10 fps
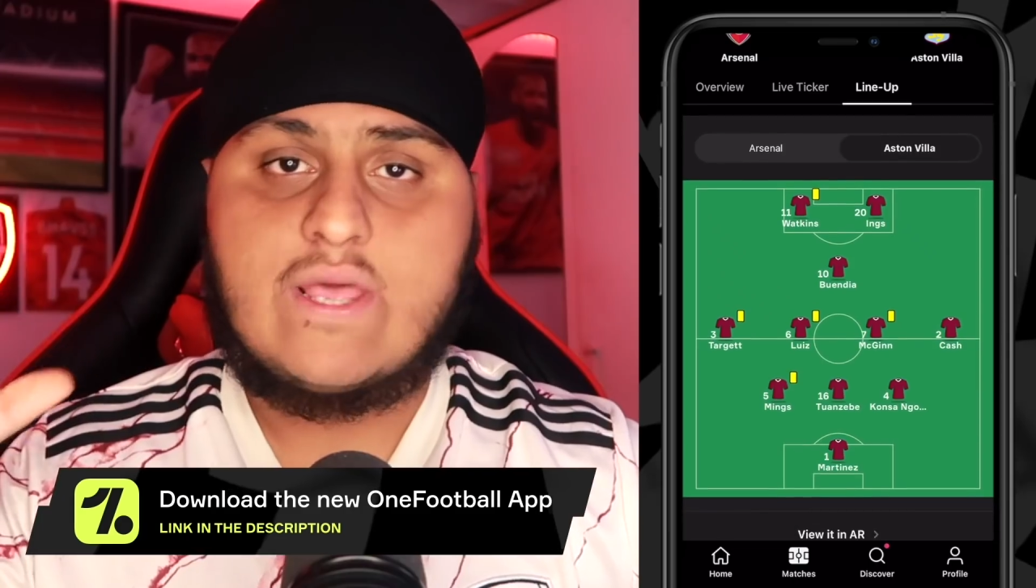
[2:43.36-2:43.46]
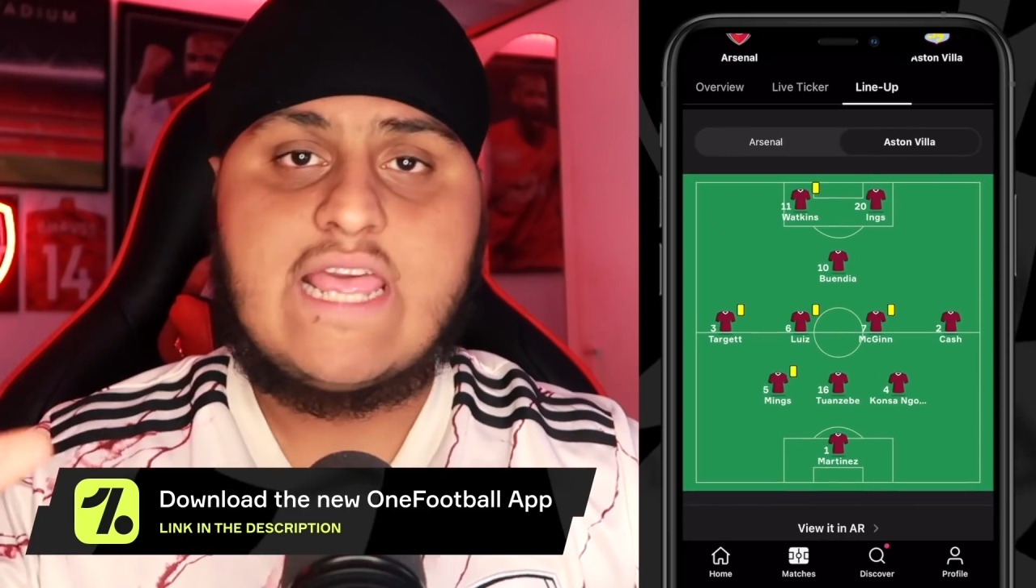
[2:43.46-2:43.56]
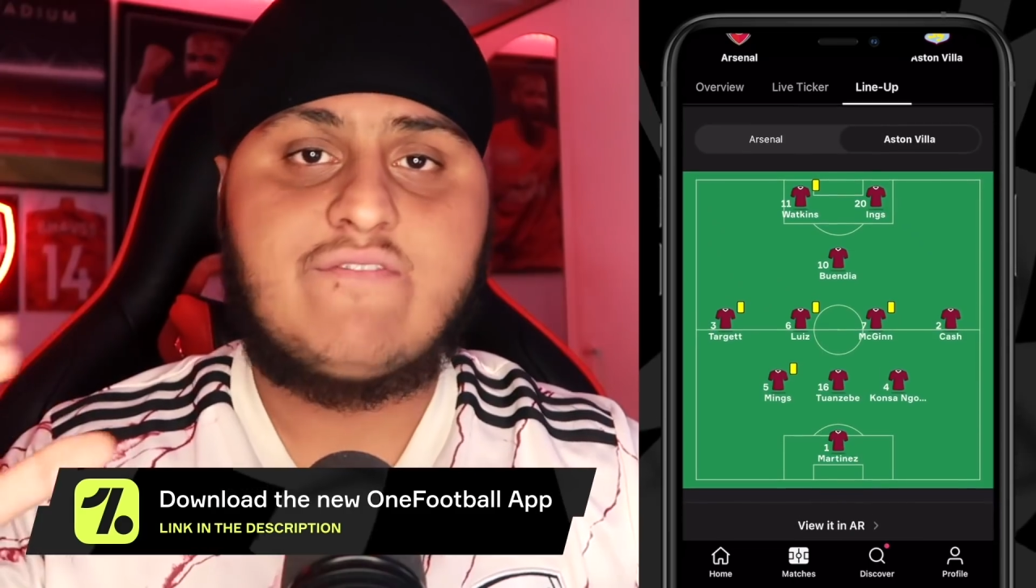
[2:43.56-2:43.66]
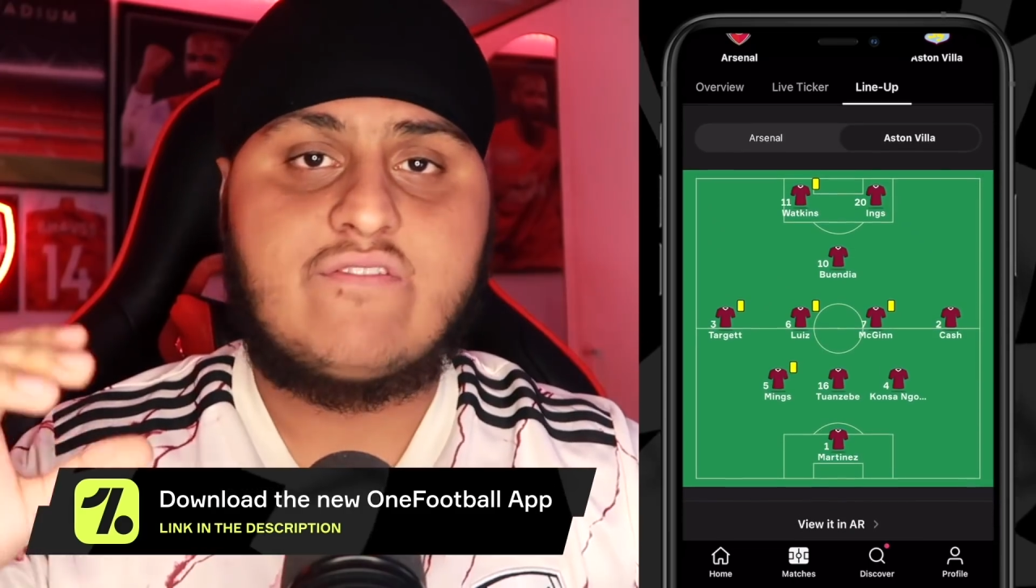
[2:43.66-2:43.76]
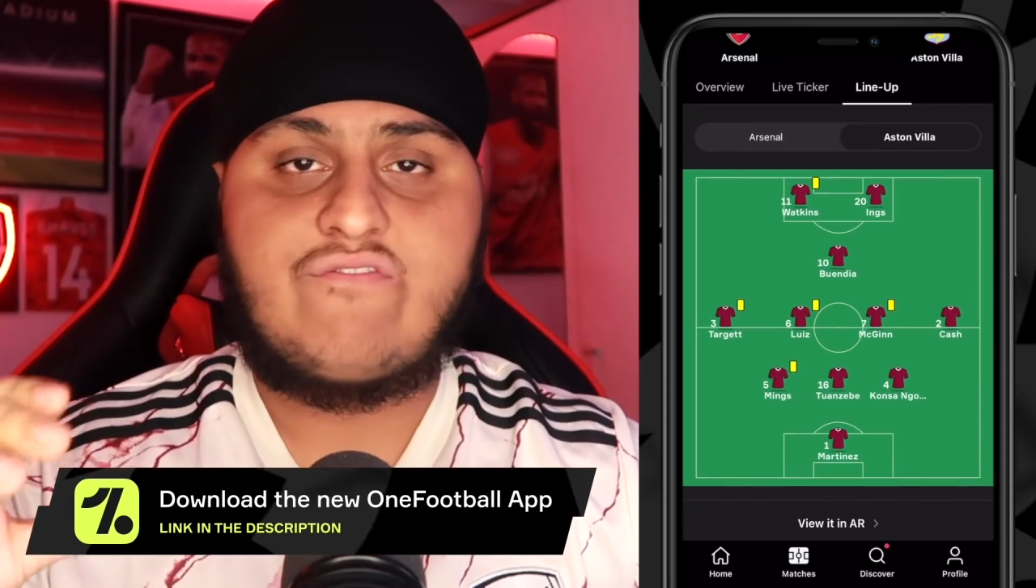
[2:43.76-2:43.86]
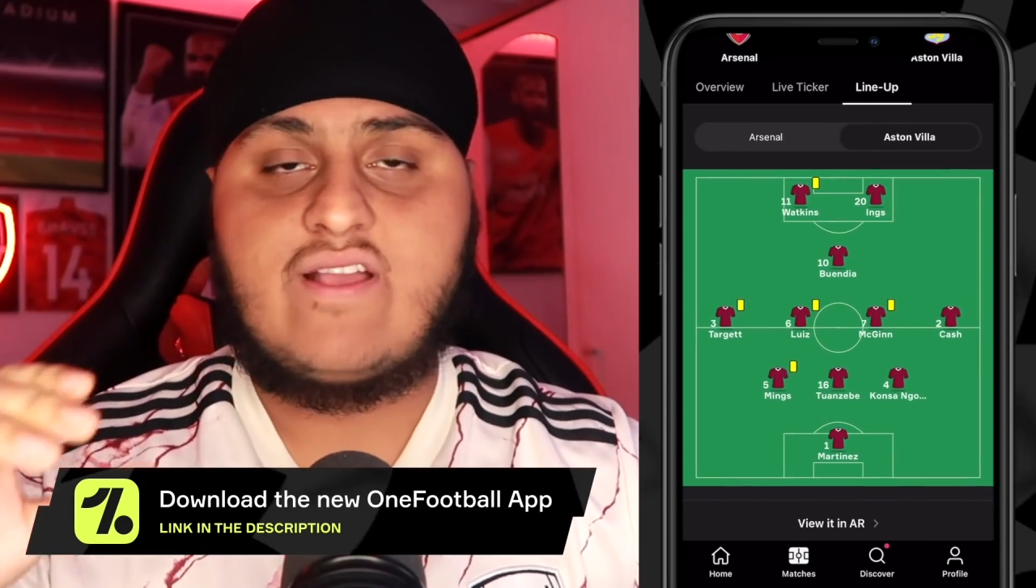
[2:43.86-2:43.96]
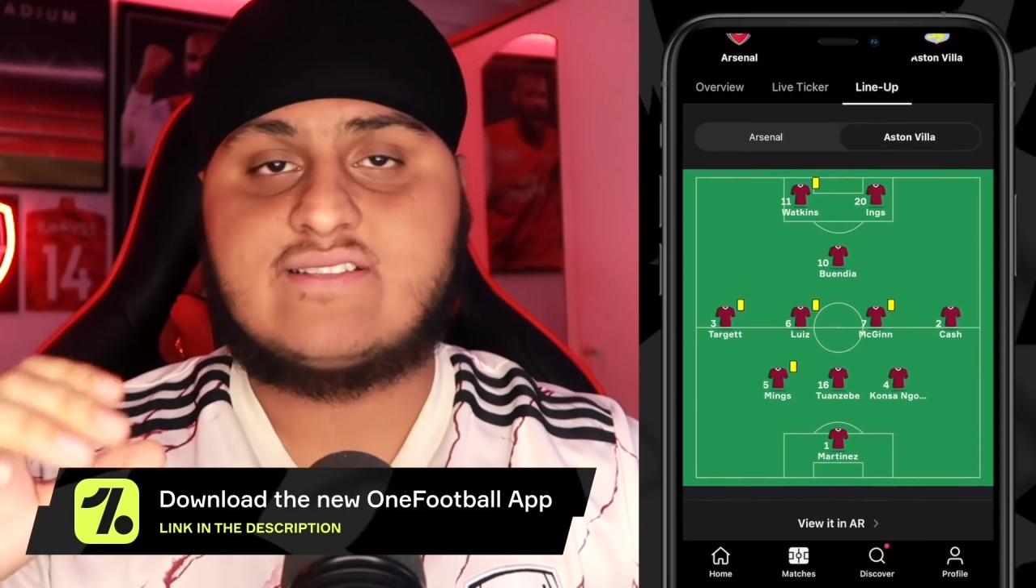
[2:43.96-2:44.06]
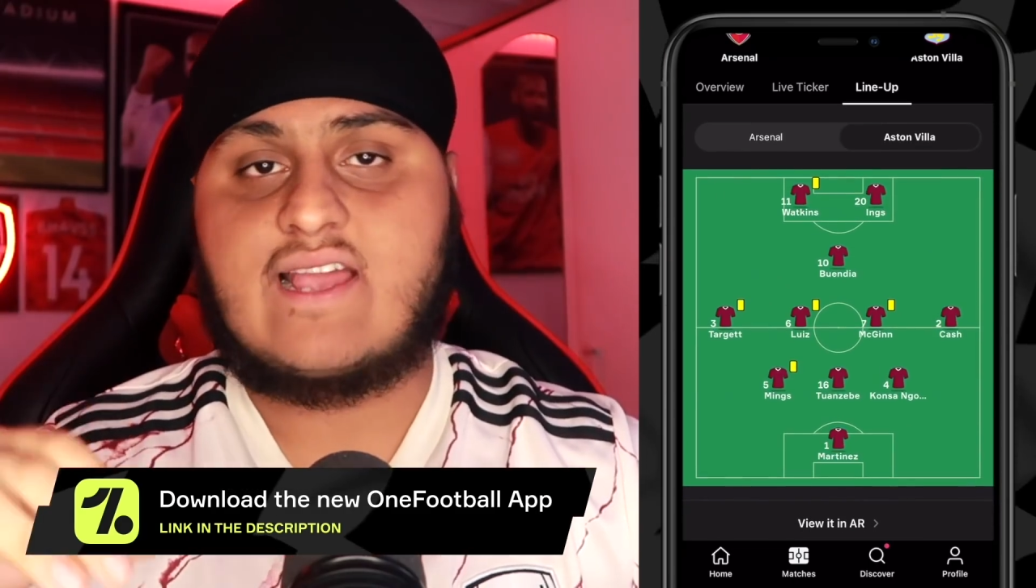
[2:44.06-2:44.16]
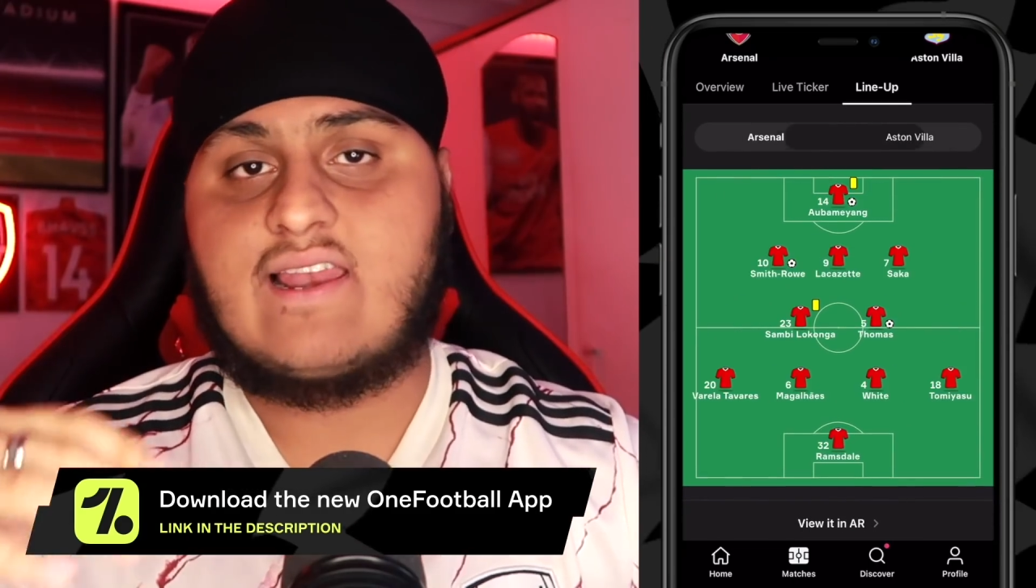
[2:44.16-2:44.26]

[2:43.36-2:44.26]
even things like